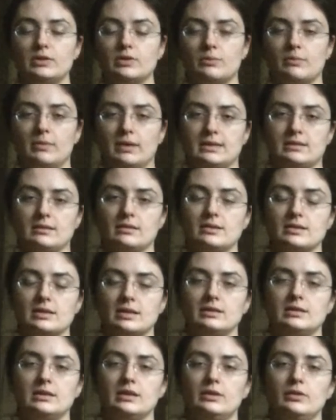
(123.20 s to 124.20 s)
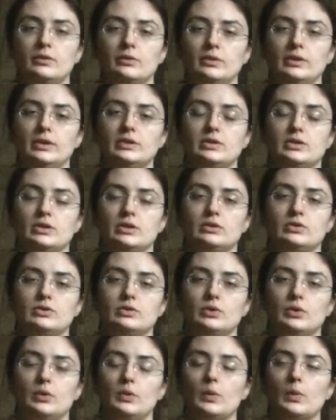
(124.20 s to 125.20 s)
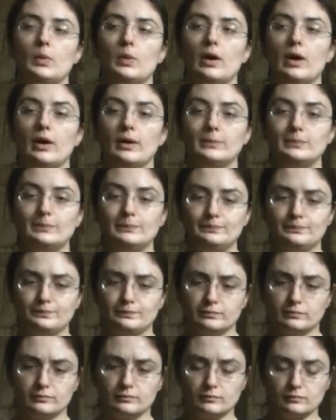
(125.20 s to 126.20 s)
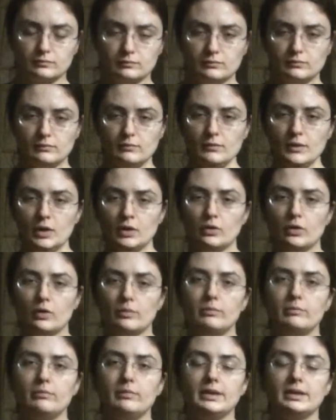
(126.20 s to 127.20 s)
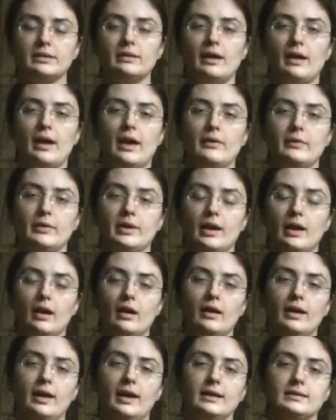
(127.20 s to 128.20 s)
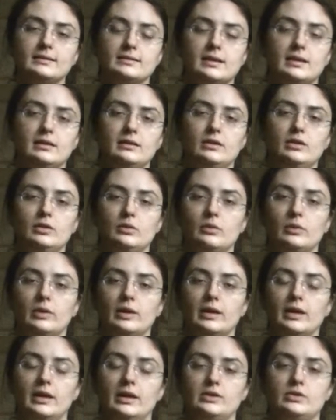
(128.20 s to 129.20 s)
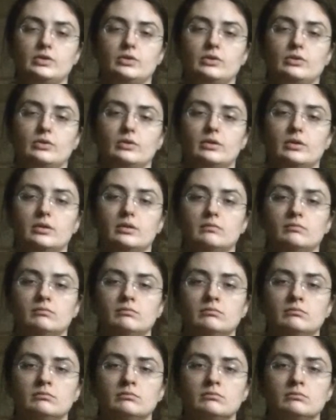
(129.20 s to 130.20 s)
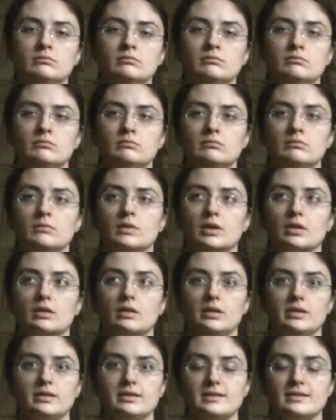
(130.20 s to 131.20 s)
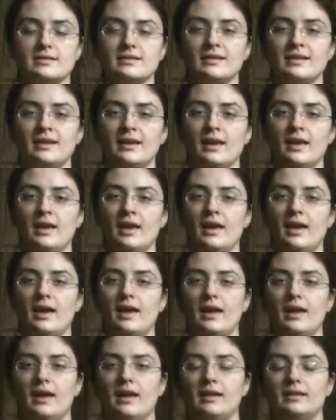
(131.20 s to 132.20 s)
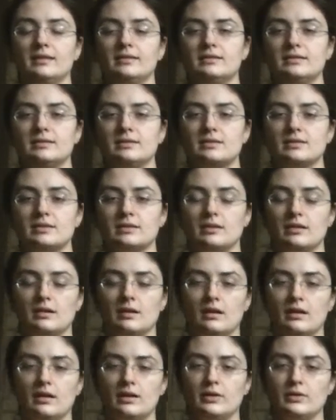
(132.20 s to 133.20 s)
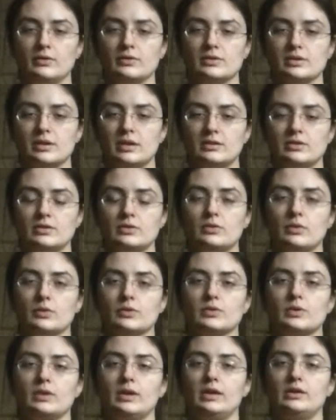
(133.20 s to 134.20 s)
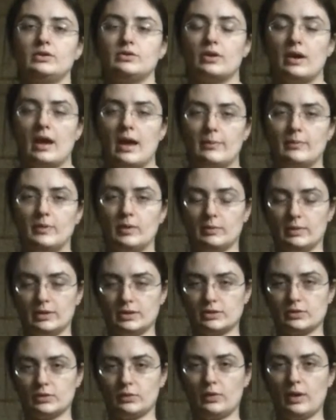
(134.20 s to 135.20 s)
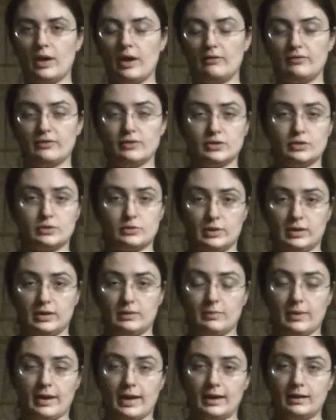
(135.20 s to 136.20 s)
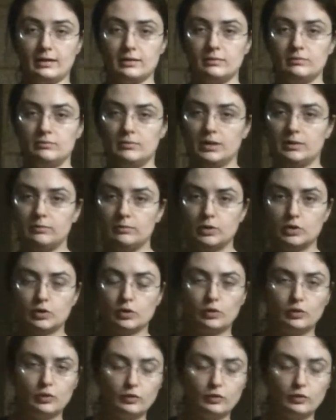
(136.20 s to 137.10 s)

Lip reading: your muscles until you reach to your mid area, and then you engage your glutes, and you start to also engage your abdomen, so you have a straight back. Let me show you